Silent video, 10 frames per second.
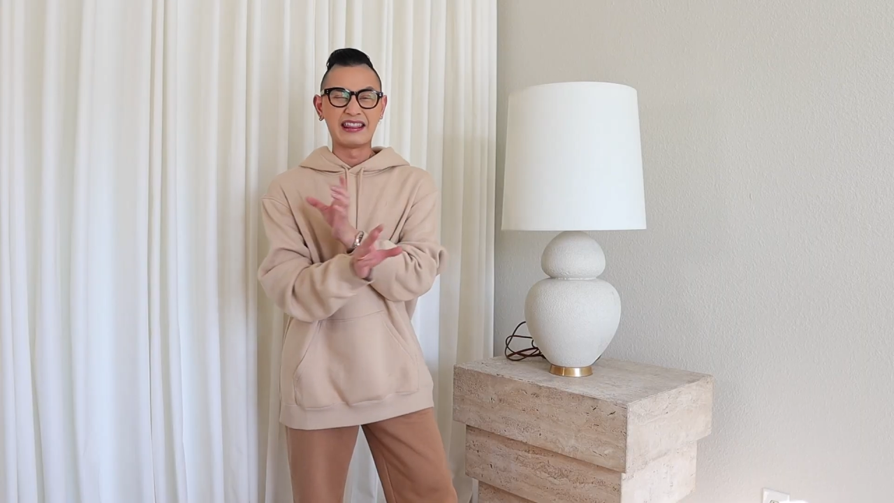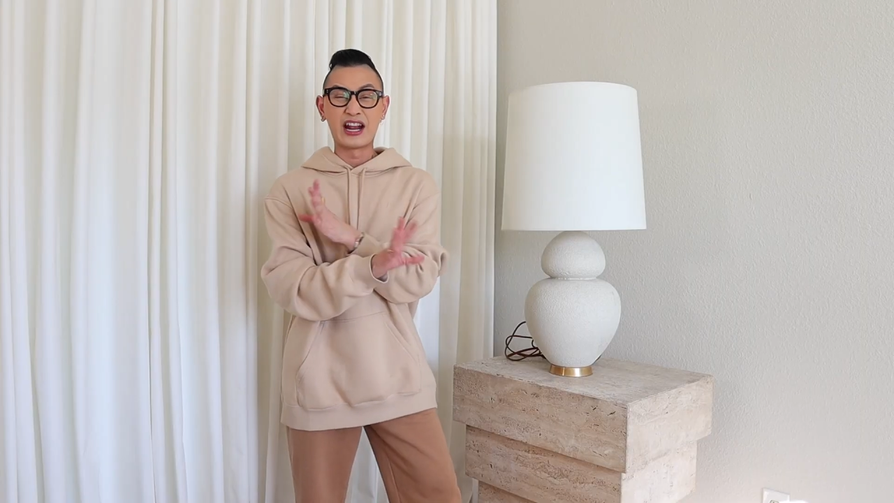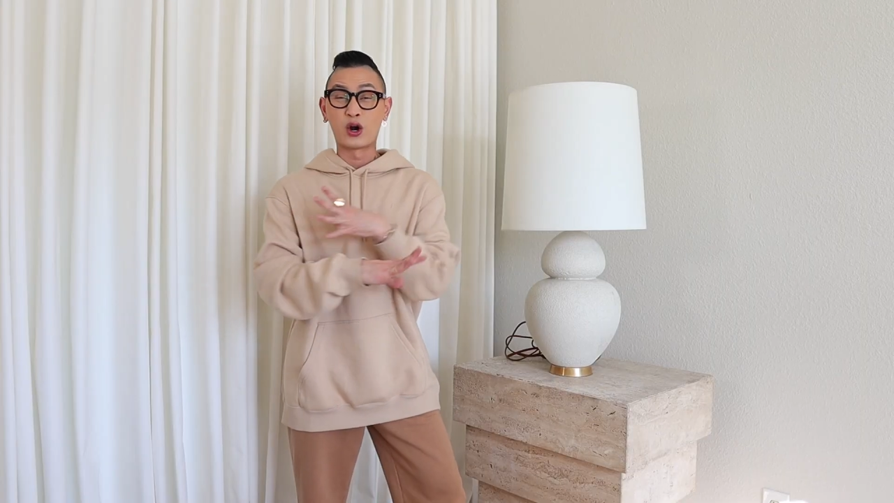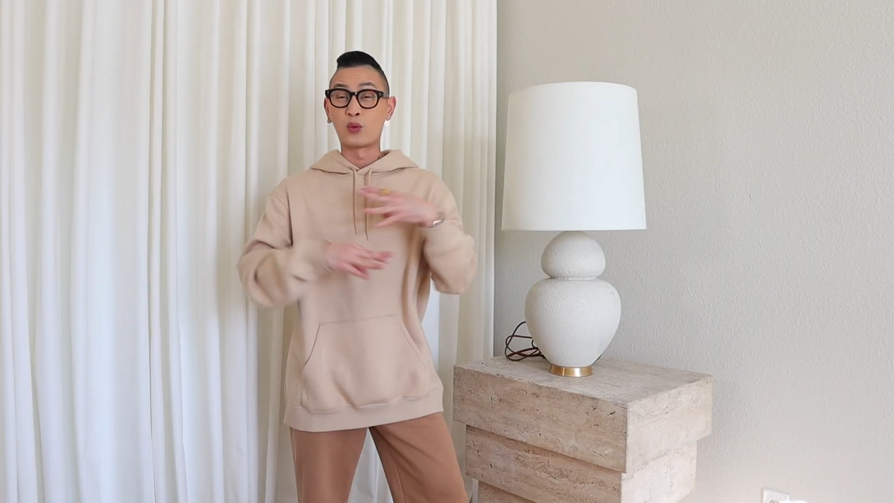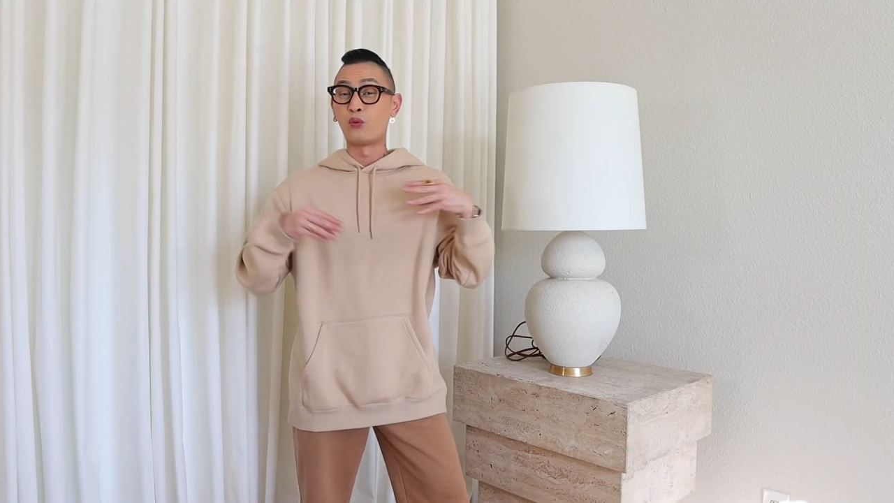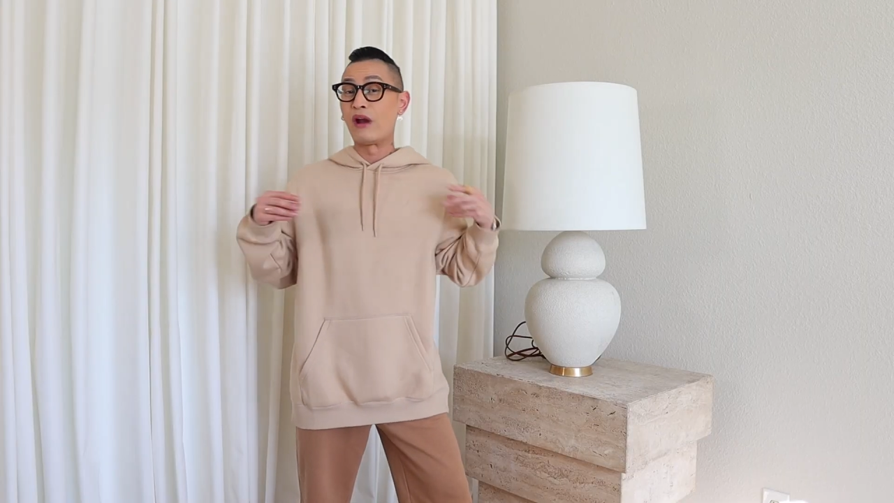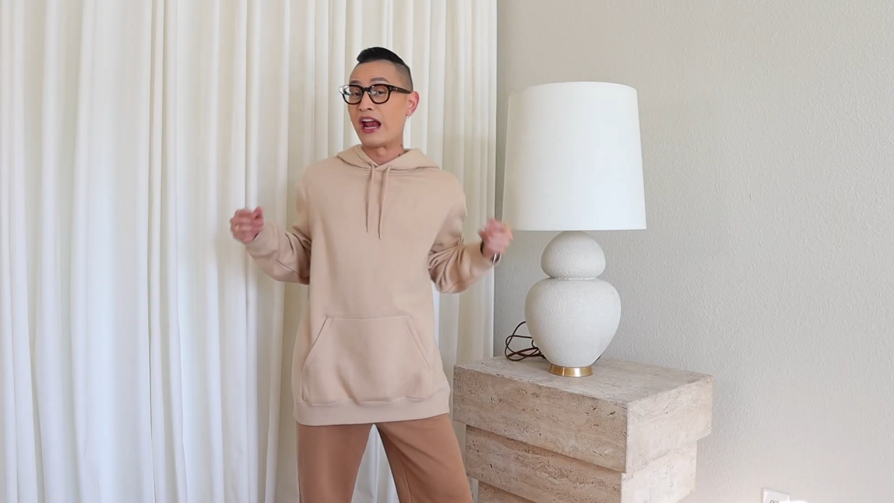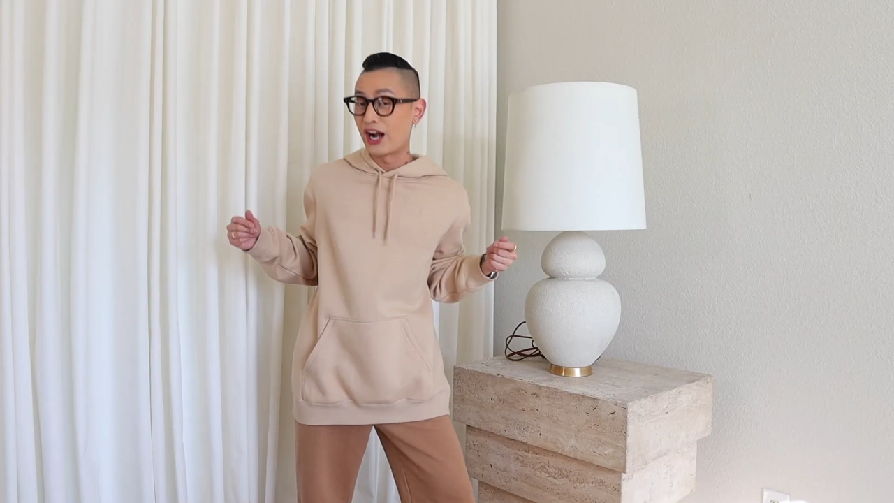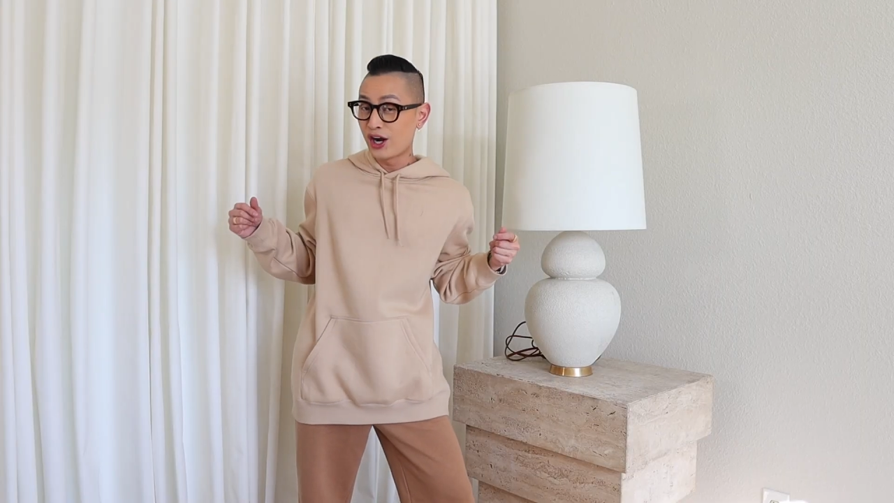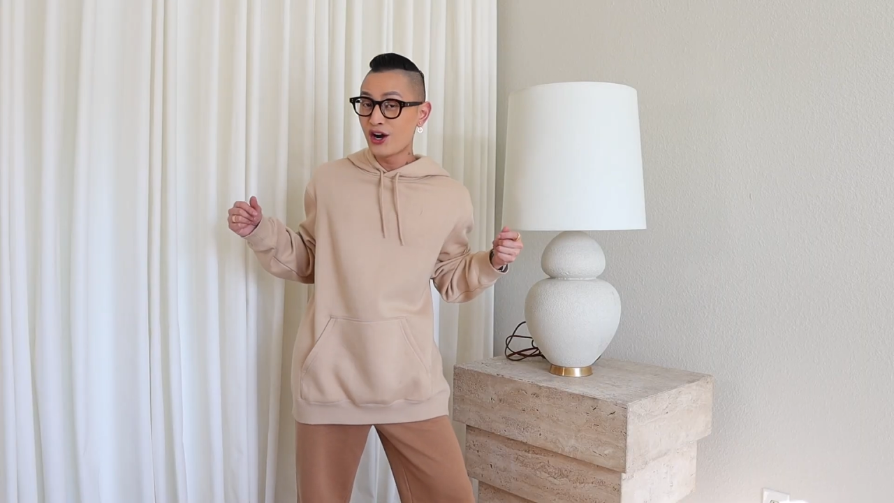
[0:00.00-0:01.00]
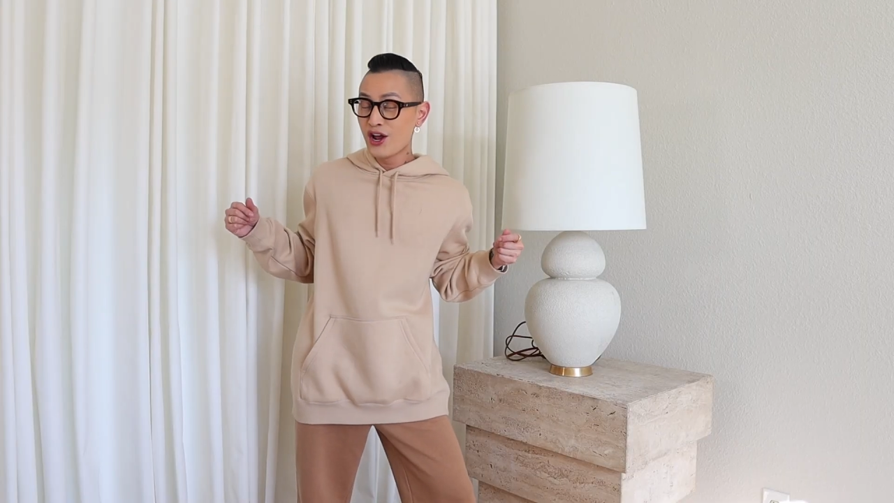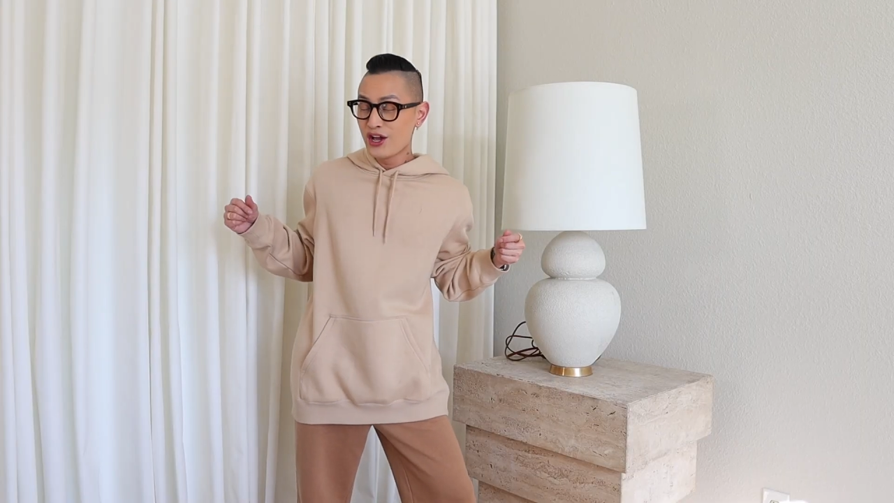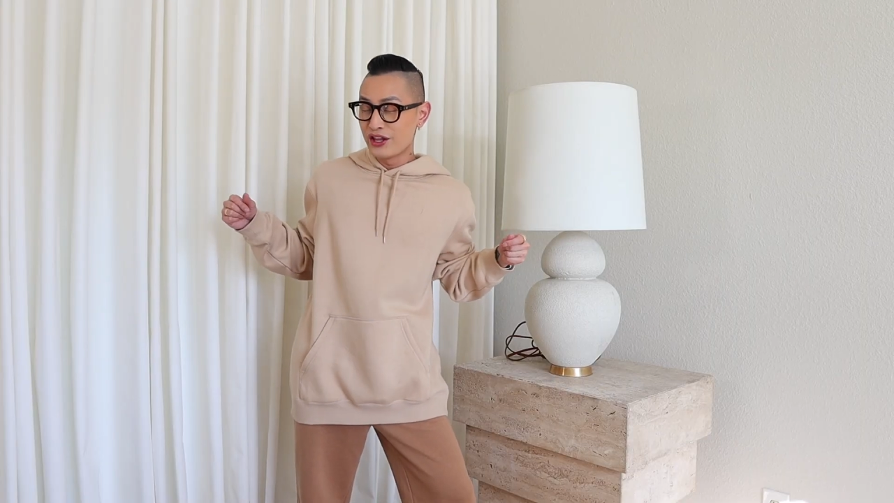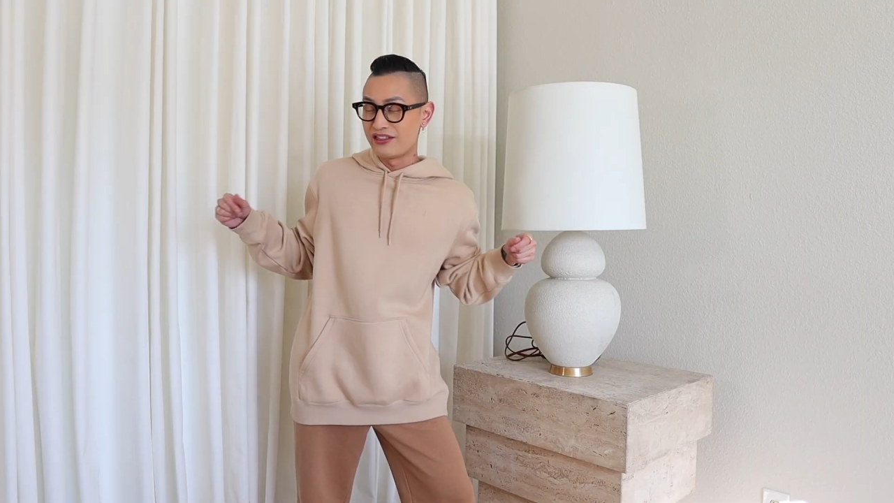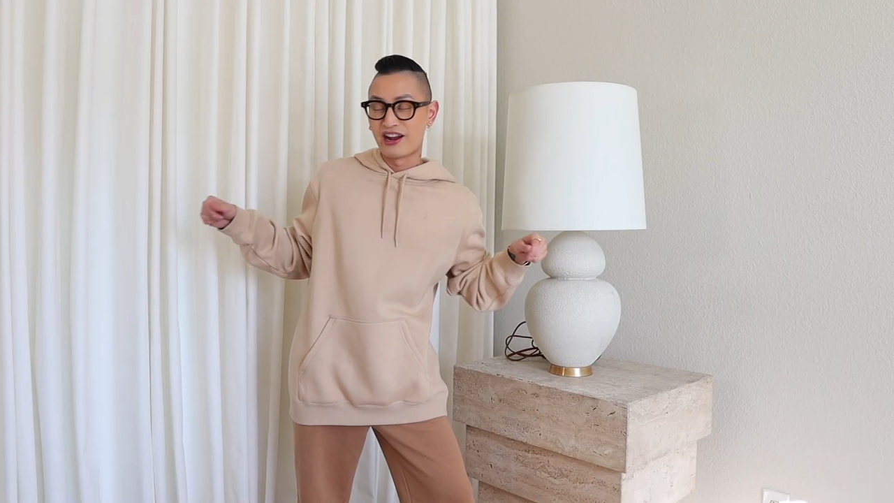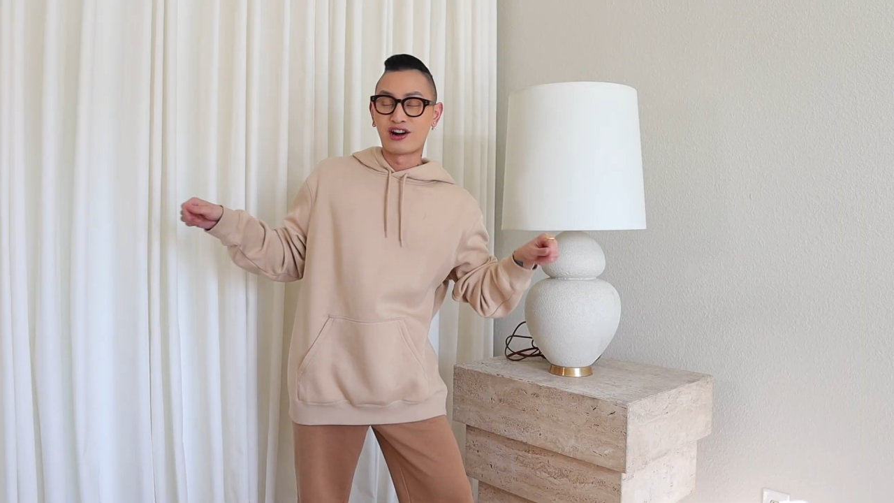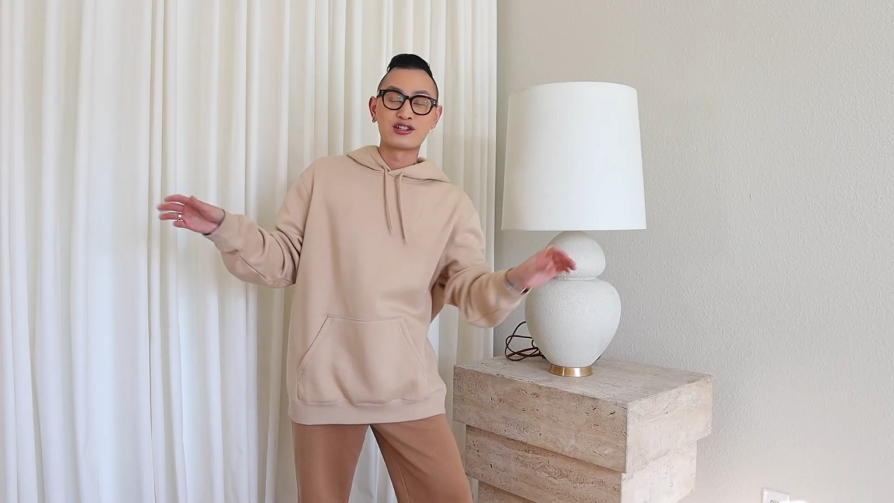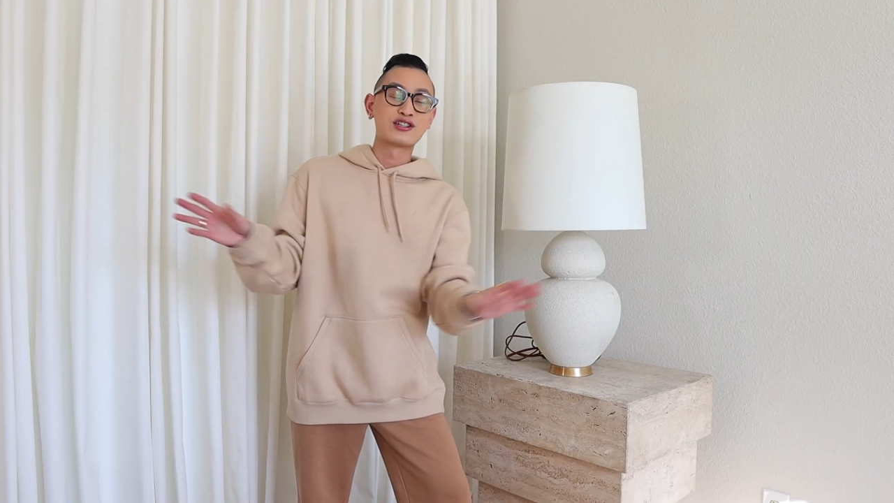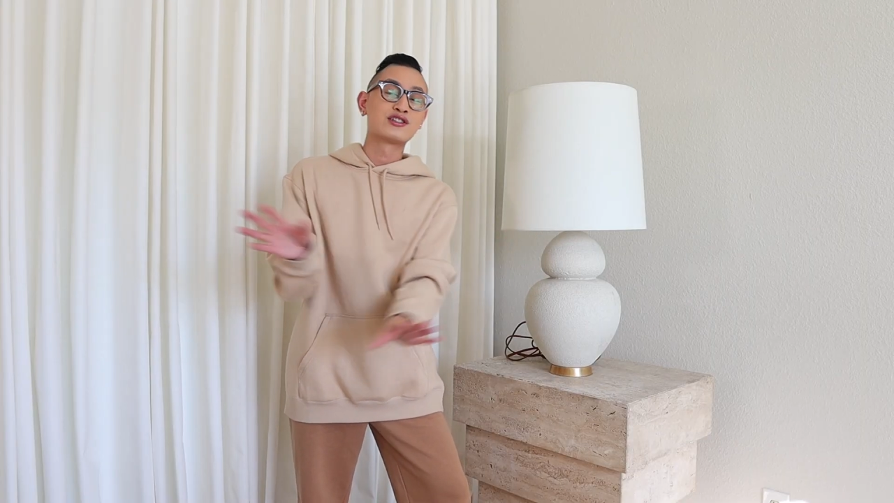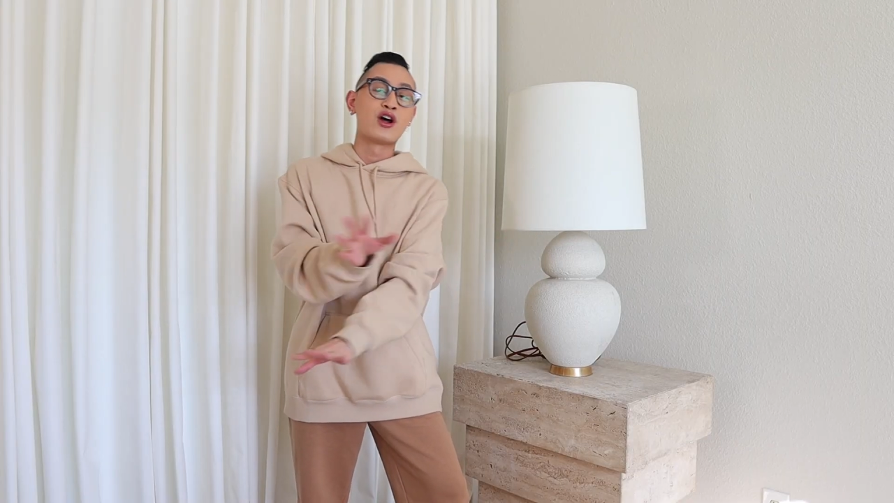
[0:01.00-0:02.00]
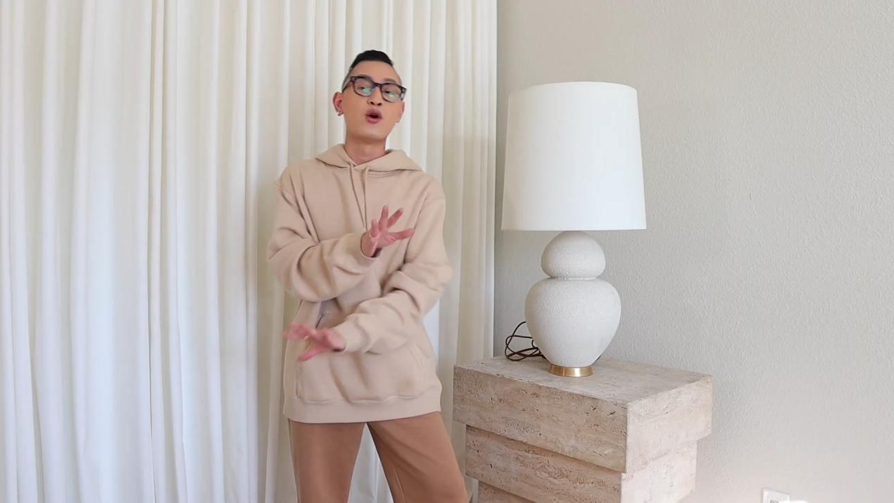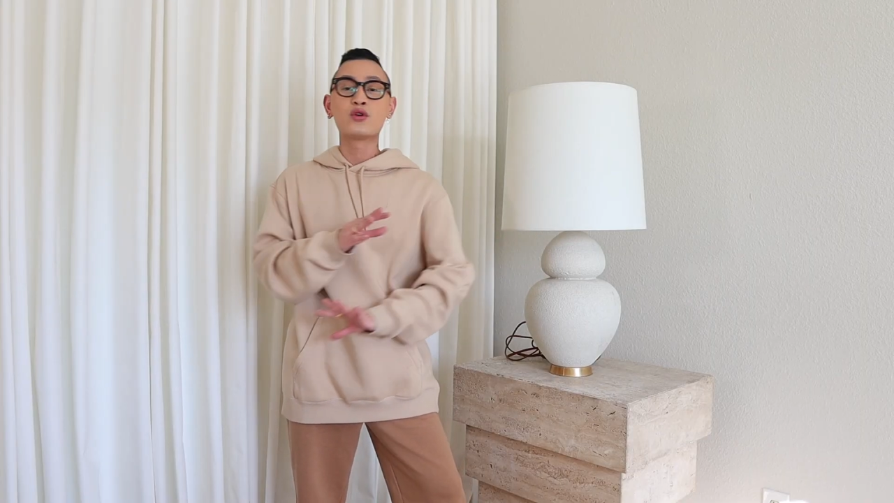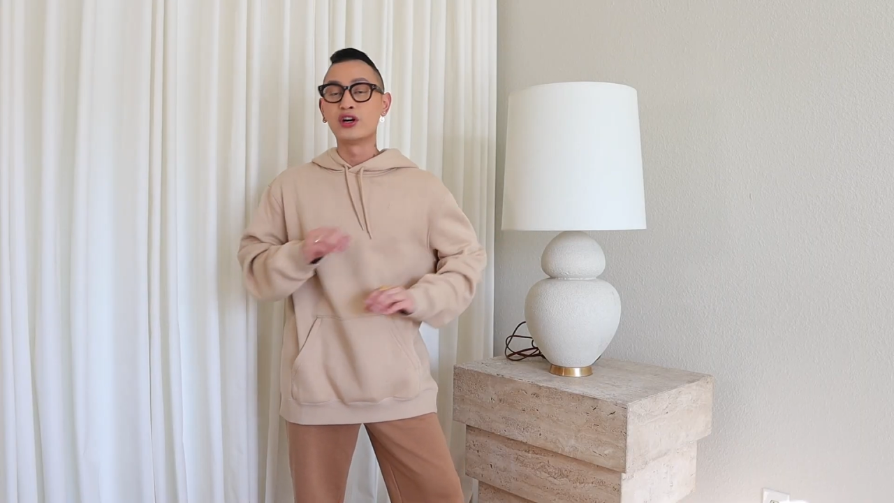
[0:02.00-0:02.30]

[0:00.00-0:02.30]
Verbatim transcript: They are rare, they are so